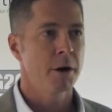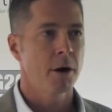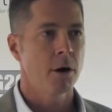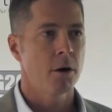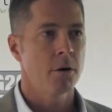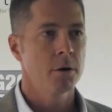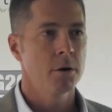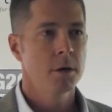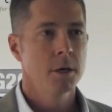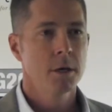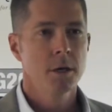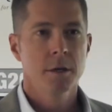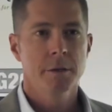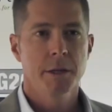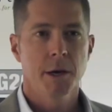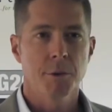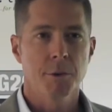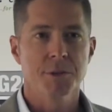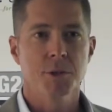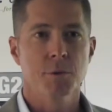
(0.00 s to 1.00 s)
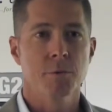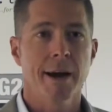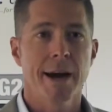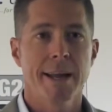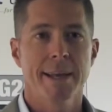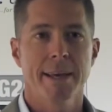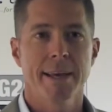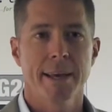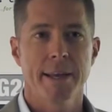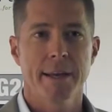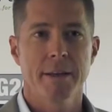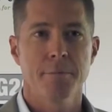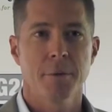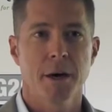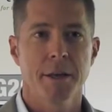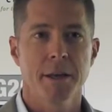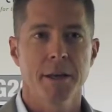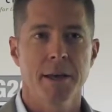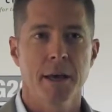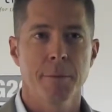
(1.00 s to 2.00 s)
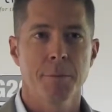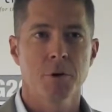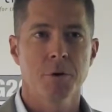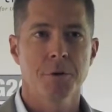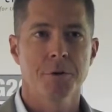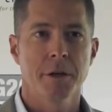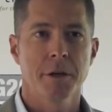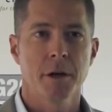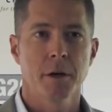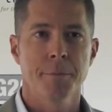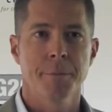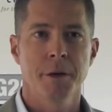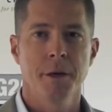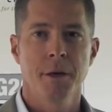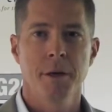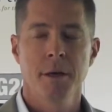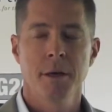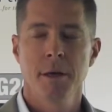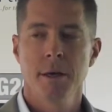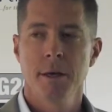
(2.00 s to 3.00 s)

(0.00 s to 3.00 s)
marrow that was eradicated by the chemical therapy.